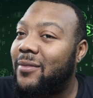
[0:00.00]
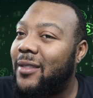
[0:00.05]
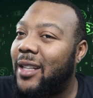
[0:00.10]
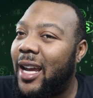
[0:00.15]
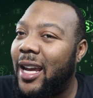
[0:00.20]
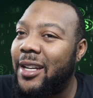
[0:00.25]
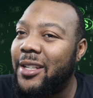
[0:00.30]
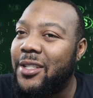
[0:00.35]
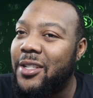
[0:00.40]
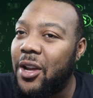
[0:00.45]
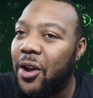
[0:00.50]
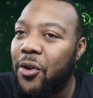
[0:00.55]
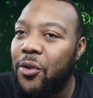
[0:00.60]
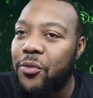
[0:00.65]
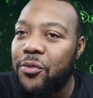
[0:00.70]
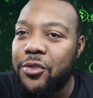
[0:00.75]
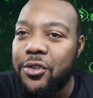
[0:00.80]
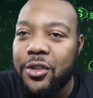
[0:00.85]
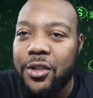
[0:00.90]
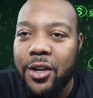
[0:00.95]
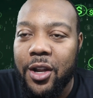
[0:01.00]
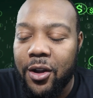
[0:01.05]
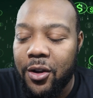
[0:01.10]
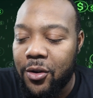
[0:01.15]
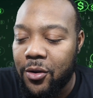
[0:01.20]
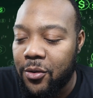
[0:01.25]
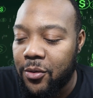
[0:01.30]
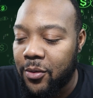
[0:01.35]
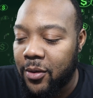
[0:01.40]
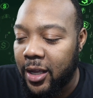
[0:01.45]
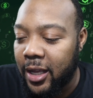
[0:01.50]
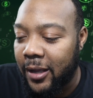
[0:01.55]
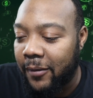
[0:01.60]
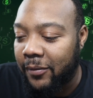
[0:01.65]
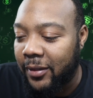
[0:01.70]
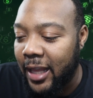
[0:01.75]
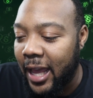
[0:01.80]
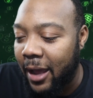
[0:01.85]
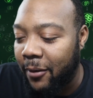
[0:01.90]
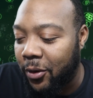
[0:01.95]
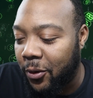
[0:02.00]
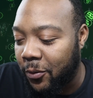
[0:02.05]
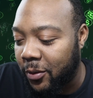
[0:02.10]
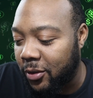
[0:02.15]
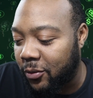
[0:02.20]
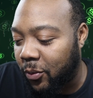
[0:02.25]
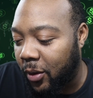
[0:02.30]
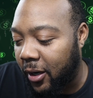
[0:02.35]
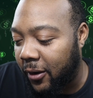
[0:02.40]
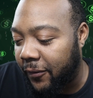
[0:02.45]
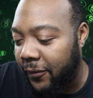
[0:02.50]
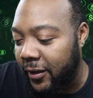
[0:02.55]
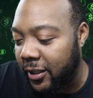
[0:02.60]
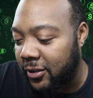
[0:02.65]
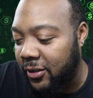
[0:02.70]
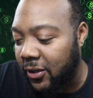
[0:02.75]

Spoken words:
I don't know if that one was worth it.